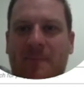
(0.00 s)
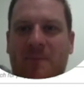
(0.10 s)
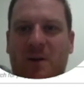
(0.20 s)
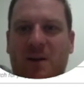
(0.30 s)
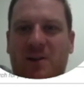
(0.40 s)

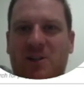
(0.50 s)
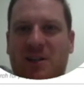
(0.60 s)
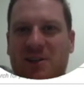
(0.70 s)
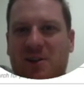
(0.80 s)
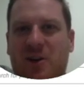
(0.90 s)
But I
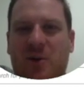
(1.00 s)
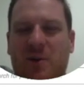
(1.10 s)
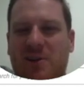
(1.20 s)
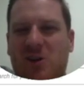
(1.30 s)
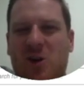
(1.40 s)
just don't know whether
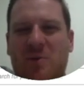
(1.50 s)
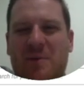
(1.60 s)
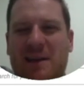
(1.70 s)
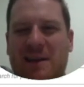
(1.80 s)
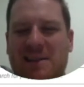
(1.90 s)
Toby
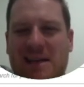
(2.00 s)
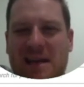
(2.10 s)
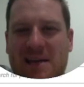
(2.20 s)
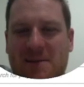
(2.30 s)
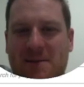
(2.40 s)
Pink is the
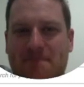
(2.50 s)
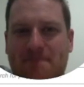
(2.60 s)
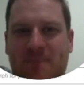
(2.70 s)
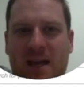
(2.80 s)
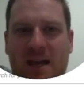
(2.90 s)
answer.
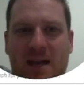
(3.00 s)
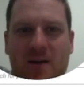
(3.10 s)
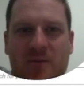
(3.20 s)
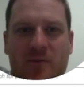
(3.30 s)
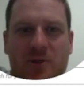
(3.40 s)
And
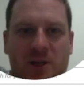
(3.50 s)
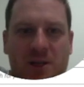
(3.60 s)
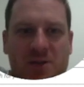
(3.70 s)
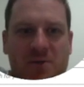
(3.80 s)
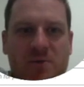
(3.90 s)
I've got
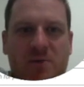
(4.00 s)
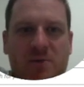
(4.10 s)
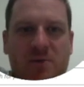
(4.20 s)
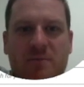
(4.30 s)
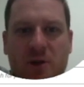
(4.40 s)
Sheezel,
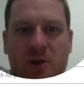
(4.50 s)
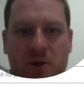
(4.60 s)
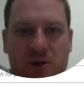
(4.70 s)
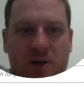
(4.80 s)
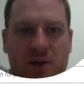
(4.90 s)

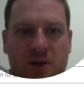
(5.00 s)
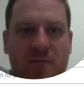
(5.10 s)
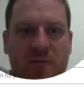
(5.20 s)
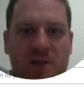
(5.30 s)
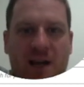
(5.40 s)
McKercher,
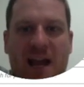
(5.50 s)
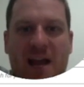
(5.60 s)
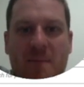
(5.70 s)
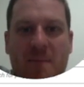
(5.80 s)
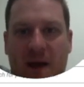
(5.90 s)
Fisher,
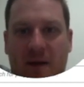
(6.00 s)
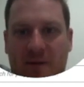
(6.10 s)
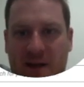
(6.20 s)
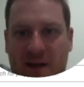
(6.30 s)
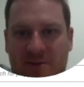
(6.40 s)
and Powell
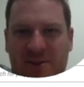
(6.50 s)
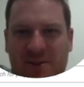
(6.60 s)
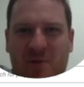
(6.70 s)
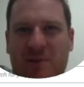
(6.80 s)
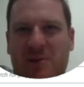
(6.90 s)
now. So it's
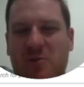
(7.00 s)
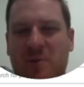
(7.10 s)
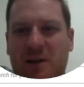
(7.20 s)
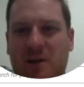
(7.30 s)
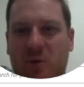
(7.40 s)
probably too
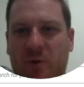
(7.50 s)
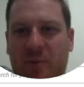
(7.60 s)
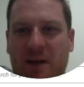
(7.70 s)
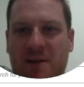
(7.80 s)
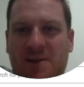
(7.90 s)
many North
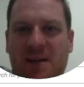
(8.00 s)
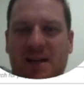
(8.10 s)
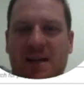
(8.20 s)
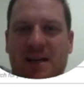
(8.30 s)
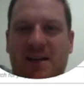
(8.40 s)
players.
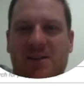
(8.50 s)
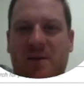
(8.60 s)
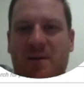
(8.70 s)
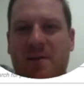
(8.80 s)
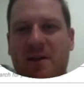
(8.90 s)
So I
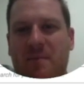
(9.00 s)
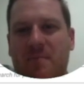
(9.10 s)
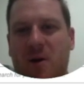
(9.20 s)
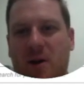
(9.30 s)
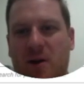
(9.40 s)
think I
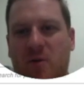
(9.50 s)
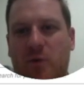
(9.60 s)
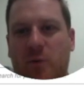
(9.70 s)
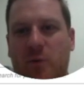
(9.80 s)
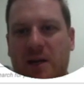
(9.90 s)
might hold
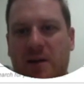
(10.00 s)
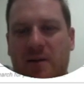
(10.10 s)
Reid.